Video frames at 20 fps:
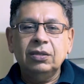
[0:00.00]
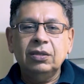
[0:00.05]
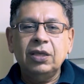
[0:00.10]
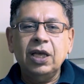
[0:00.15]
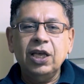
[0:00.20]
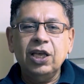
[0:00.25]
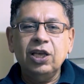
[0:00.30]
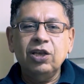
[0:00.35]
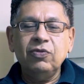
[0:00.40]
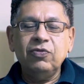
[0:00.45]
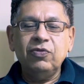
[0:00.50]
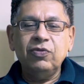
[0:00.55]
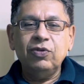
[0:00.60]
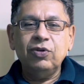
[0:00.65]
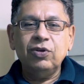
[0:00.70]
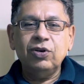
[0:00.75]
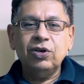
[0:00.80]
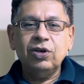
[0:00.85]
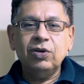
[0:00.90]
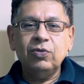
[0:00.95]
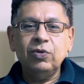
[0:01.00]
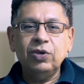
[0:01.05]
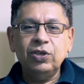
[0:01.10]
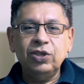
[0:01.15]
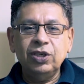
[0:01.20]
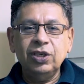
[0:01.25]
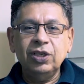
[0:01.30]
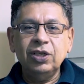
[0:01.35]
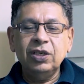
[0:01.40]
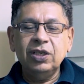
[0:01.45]
Thank you for
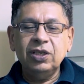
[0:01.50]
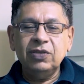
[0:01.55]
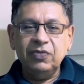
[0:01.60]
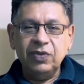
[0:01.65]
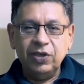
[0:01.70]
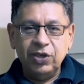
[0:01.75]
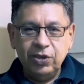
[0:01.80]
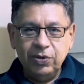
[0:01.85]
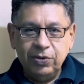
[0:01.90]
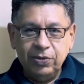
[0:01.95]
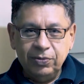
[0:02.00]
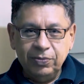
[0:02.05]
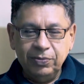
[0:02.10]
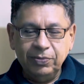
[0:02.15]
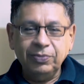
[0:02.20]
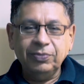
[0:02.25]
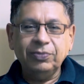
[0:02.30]
watching this video.